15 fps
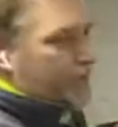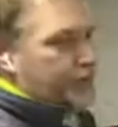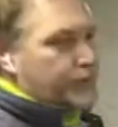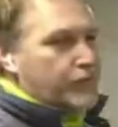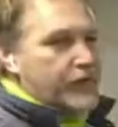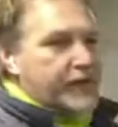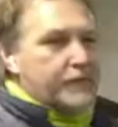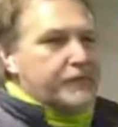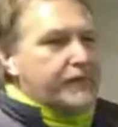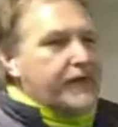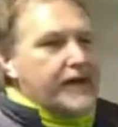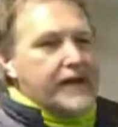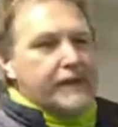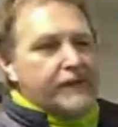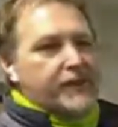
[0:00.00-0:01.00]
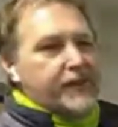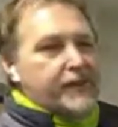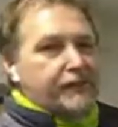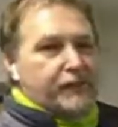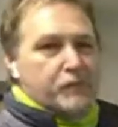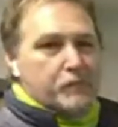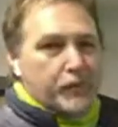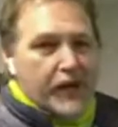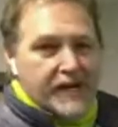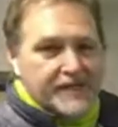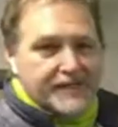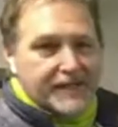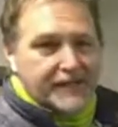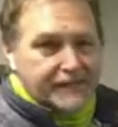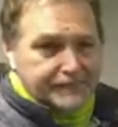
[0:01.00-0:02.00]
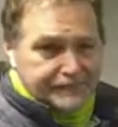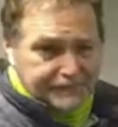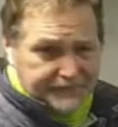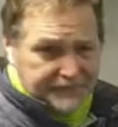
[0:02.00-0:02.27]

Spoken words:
we can provide everything from brazing